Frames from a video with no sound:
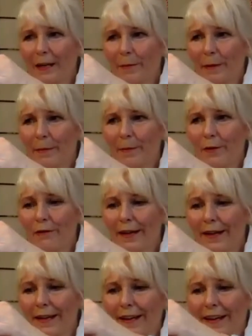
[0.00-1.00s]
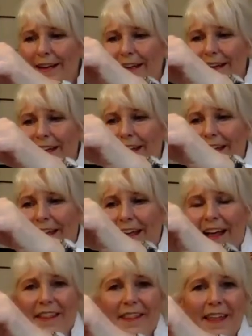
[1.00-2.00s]
bit more in,
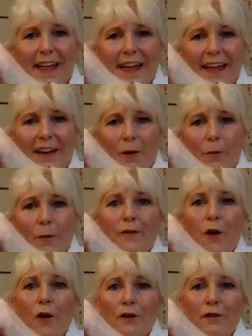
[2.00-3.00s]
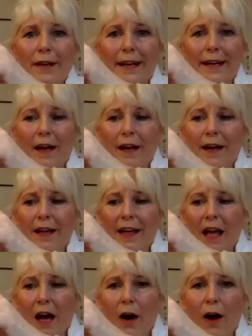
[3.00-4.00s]
and then we've got green.
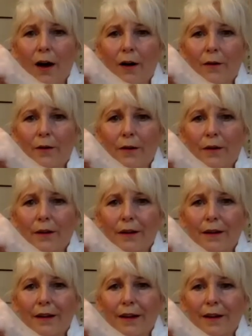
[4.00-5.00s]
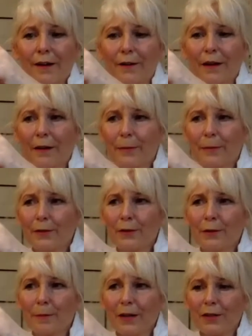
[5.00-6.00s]
Uh-oh, I put too
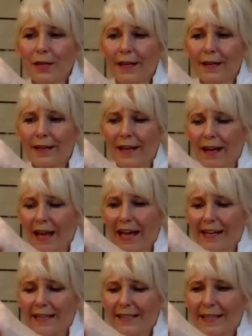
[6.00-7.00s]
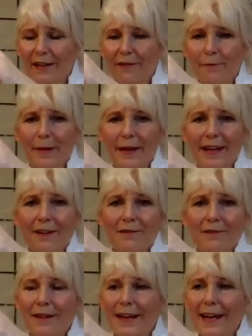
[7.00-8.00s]
much in. And instead of being
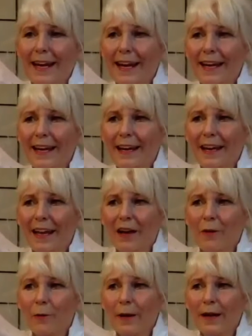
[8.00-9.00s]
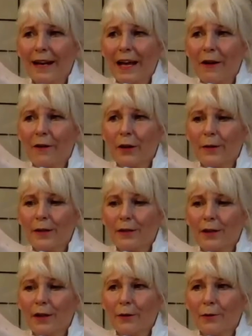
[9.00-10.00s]
green, we're now going to
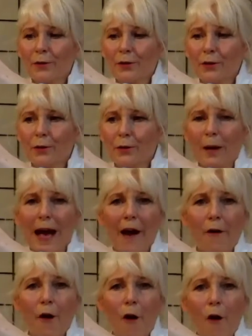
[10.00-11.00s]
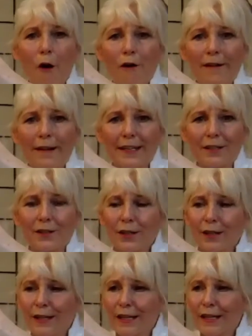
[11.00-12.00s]
go to our orange.
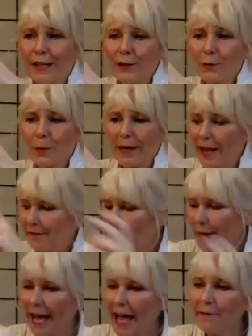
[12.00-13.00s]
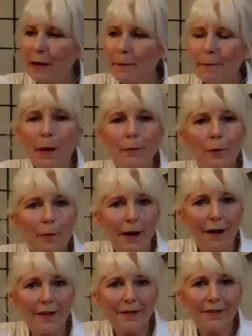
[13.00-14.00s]
So whenever we have our bubble
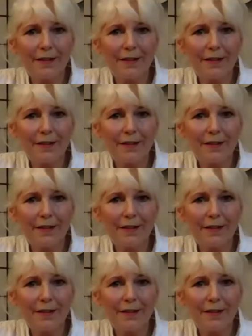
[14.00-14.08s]
bath,